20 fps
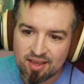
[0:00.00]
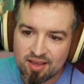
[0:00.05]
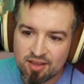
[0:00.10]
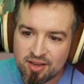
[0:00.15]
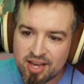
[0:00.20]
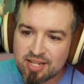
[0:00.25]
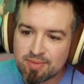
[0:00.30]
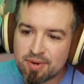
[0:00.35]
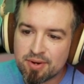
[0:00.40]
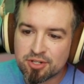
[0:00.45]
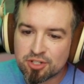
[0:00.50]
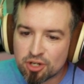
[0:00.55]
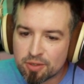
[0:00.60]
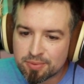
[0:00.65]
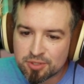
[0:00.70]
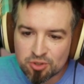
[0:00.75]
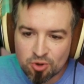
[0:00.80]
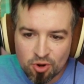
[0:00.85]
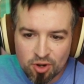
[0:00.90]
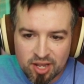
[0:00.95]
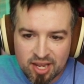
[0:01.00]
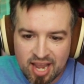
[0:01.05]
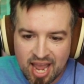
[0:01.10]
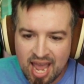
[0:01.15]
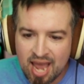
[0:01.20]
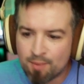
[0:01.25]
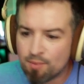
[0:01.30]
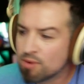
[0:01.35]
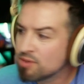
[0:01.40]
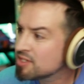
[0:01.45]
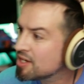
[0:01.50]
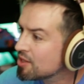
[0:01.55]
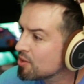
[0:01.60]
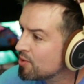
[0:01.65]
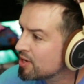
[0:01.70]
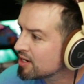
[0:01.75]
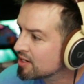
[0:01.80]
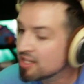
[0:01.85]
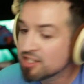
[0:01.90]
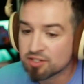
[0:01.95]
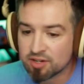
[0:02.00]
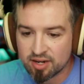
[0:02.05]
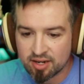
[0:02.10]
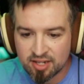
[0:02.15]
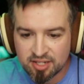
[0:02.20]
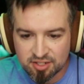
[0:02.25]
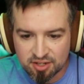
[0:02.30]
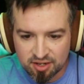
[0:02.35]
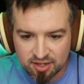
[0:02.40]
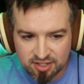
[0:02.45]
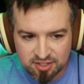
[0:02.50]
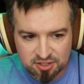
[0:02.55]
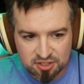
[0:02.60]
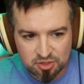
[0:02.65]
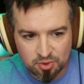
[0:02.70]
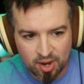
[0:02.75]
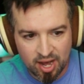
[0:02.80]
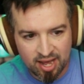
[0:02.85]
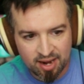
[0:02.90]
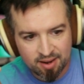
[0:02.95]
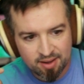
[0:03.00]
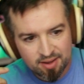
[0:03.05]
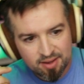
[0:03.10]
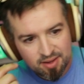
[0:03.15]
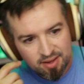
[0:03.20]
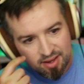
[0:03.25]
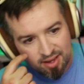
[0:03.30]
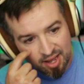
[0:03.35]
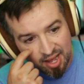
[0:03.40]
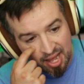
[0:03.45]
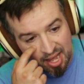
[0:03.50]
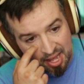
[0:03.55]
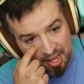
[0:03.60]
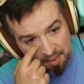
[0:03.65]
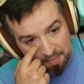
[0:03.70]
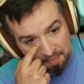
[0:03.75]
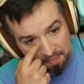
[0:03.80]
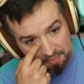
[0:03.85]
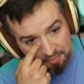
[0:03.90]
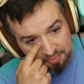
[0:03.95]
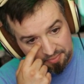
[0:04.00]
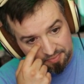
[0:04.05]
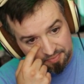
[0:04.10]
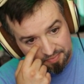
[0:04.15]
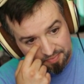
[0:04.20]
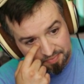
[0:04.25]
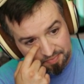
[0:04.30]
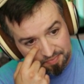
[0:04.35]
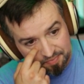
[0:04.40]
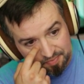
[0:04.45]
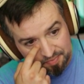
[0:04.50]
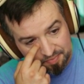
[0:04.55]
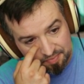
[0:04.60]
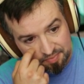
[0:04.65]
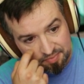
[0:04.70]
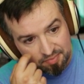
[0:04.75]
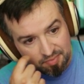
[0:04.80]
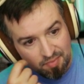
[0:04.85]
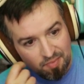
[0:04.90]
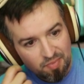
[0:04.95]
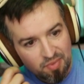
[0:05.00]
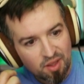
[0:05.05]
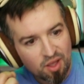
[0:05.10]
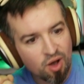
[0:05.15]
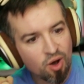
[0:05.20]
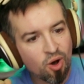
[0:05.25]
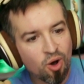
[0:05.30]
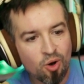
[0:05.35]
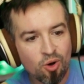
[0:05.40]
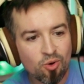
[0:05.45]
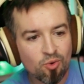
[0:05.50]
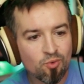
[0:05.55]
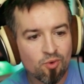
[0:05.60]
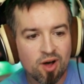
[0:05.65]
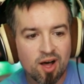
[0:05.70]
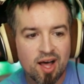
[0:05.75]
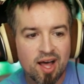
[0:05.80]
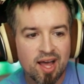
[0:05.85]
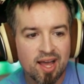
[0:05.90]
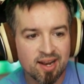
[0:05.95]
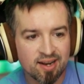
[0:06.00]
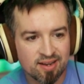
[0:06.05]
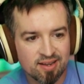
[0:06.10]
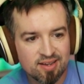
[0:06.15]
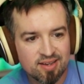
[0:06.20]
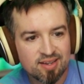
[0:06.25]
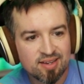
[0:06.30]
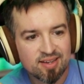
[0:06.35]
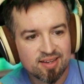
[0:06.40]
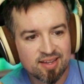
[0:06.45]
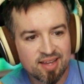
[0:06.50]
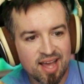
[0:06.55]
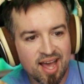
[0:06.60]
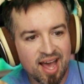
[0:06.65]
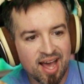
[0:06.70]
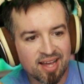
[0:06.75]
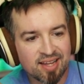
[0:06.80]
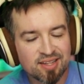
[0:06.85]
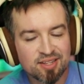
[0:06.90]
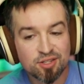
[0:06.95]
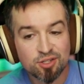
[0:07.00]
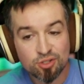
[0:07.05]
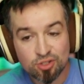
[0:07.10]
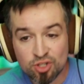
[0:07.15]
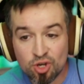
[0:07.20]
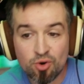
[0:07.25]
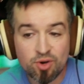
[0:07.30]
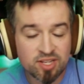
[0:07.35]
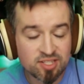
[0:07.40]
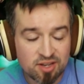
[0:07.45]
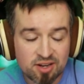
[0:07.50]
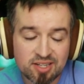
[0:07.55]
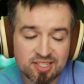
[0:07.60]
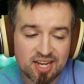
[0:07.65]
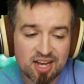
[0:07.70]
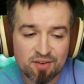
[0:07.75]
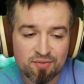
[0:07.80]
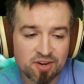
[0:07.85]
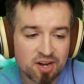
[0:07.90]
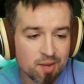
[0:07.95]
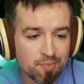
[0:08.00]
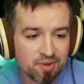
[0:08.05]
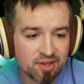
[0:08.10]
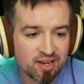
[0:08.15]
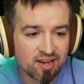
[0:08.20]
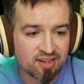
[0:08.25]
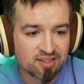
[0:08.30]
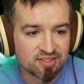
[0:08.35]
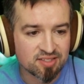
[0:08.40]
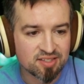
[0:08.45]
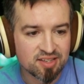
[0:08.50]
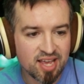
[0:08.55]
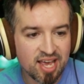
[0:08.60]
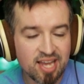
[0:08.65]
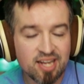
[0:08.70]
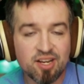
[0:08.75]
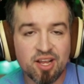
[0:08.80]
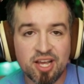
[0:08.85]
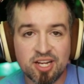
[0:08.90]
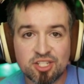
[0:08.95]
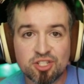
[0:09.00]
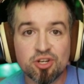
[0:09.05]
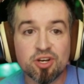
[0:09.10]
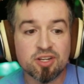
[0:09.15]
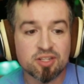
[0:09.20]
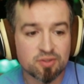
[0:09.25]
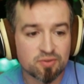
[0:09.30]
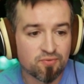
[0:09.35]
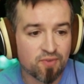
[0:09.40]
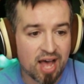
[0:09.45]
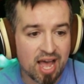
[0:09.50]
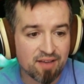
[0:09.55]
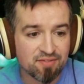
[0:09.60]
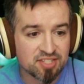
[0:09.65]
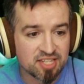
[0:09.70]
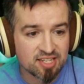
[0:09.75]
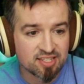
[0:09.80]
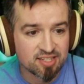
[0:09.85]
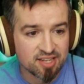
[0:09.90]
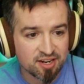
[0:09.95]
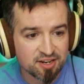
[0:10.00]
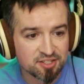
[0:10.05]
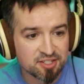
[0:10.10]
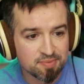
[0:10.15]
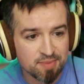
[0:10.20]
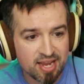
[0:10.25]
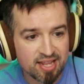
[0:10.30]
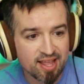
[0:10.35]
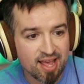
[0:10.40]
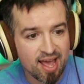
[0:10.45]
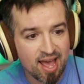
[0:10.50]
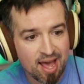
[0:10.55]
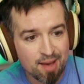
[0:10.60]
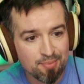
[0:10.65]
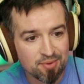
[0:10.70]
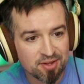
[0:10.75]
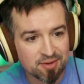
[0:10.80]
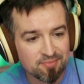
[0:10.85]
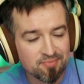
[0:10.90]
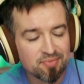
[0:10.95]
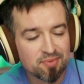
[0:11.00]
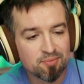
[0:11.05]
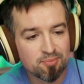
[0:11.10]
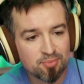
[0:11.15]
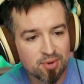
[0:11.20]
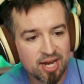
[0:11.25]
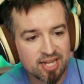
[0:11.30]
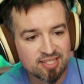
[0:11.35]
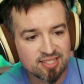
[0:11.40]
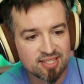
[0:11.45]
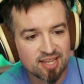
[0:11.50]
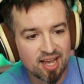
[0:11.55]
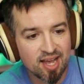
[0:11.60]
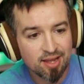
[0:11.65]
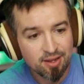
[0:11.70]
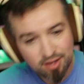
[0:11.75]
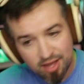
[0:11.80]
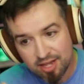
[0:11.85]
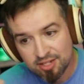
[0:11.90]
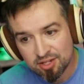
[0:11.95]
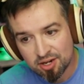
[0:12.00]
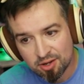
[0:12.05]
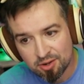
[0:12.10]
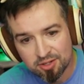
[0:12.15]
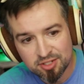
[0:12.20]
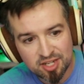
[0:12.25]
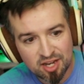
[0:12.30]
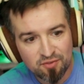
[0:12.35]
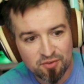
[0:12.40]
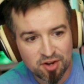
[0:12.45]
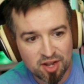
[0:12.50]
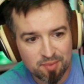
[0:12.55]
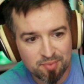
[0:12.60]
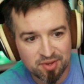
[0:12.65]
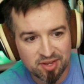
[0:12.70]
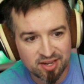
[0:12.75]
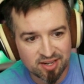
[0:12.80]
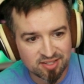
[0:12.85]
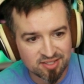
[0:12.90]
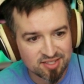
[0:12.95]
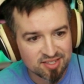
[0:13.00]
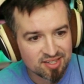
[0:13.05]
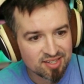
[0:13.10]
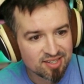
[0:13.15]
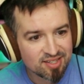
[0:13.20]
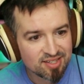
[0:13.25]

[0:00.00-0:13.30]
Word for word: You guys remember Derp Trolling and what was the other one? Lizard, Lizard, Lizard Squad. Um... A whole one. Yeah. So he's going to jail for a couple of years. It it took five, six years to make that happen. But uh, yeah, he's going to go to jail for a couple of years.